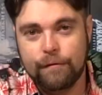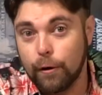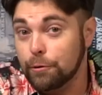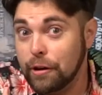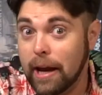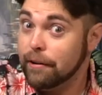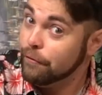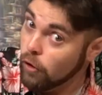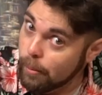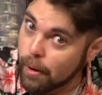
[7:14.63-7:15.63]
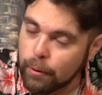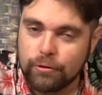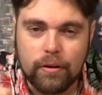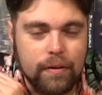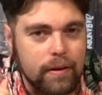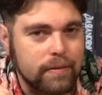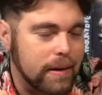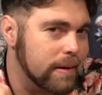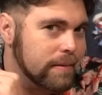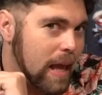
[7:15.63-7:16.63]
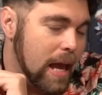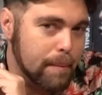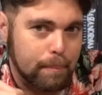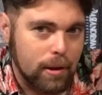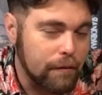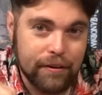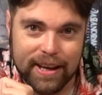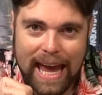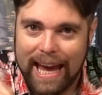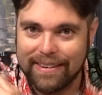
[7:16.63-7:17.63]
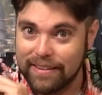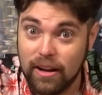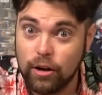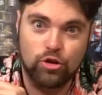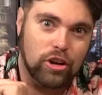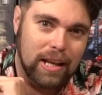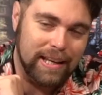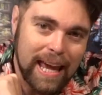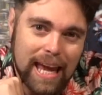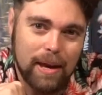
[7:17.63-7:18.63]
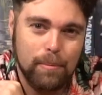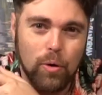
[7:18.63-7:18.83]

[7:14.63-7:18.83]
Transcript: First and foremost, this is a bluffing and deduction game.